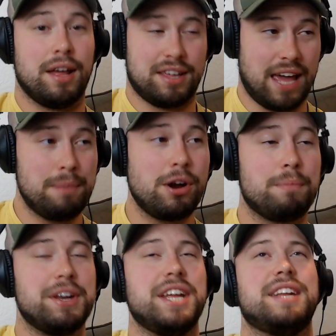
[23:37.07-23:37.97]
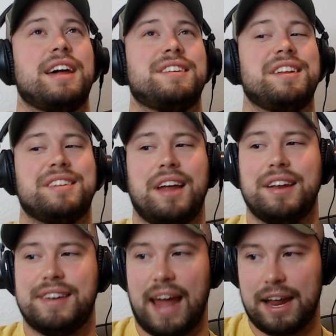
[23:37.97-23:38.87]
Gabriel Benitez is
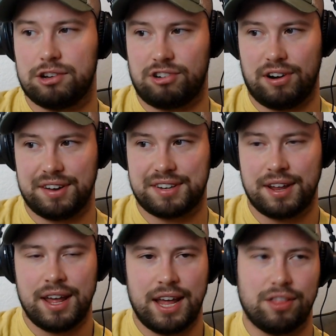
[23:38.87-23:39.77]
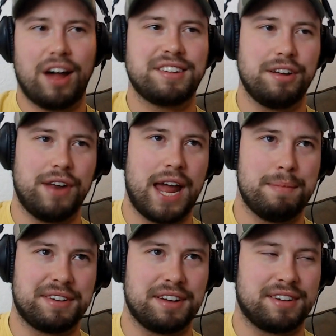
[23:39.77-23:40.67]
dangerous. He lost a
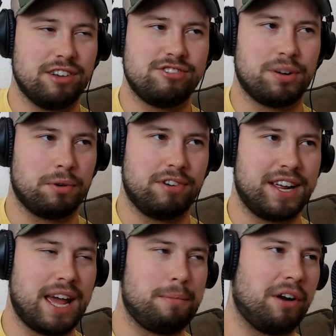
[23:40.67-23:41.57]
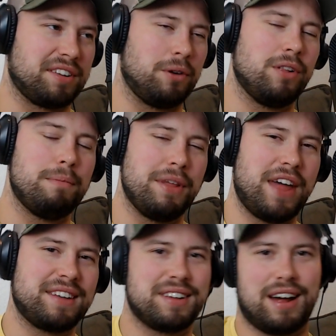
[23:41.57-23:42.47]
unanimous decision to Enrique Barzola, but
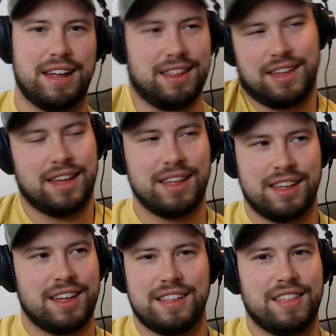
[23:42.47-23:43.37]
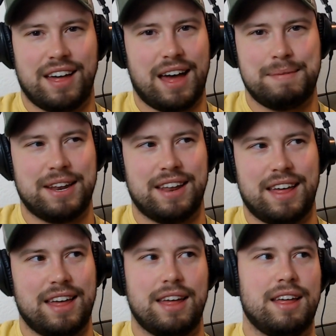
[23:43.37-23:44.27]
that's not.
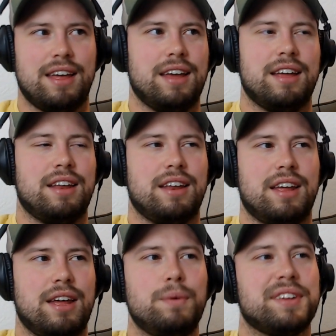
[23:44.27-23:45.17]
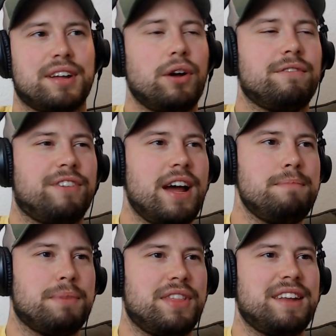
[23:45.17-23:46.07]
It was a good
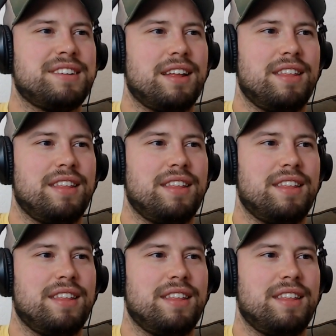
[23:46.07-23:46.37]
fight, but that's